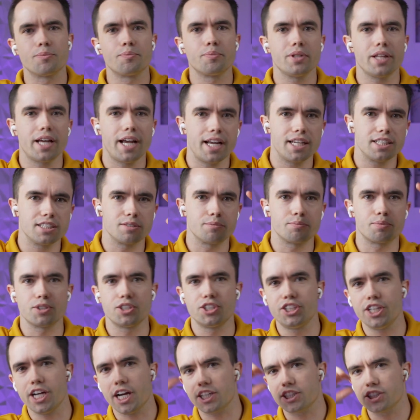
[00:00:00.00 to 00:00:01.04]
plans and
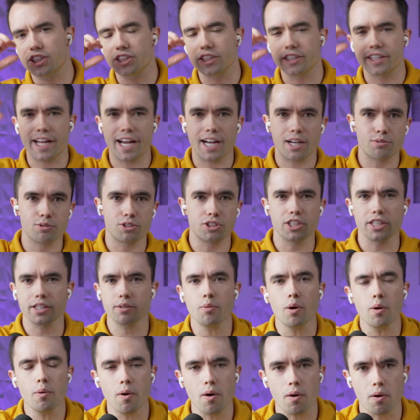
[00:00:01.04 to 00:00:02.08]
projections and acquisitions. Like,
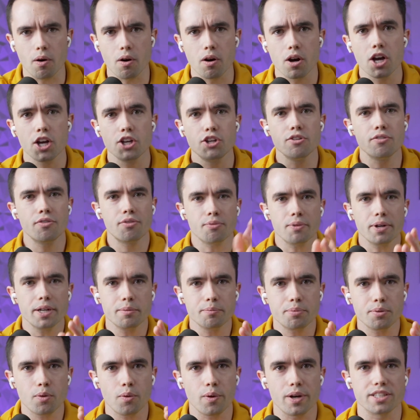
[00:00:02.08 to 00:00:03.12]
whoa, whoa, you have 3
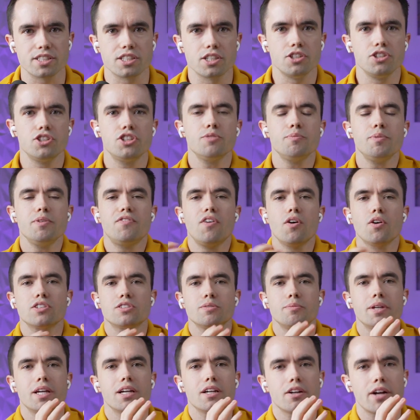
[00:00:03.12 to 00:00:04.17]
employees. You should be focused
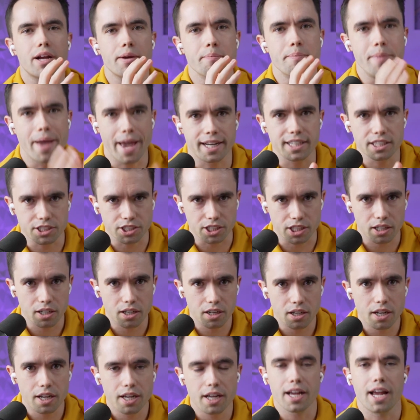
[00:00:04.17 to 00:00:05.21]
on being a great manager
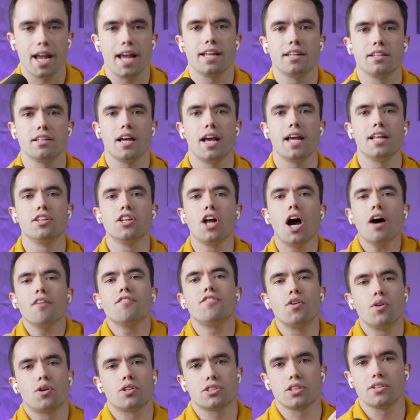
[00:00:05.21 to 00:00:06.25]
and not
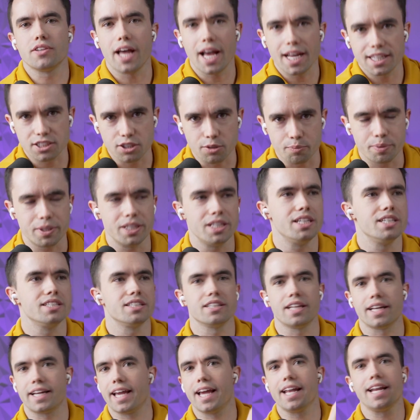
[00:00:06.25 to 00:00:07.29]
focus on the SOPs and
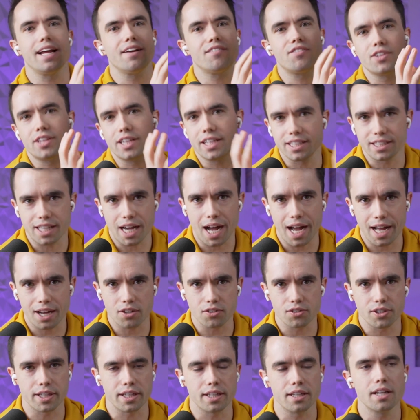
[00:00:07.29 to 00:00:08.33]
like getting everything
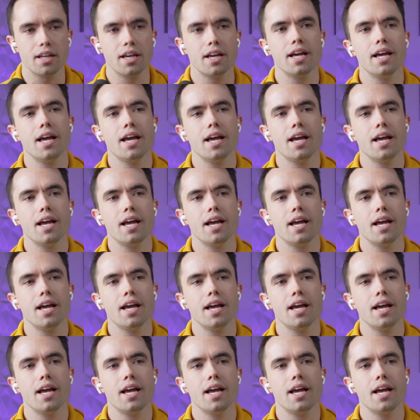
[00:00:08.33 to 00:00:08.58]
dialed in.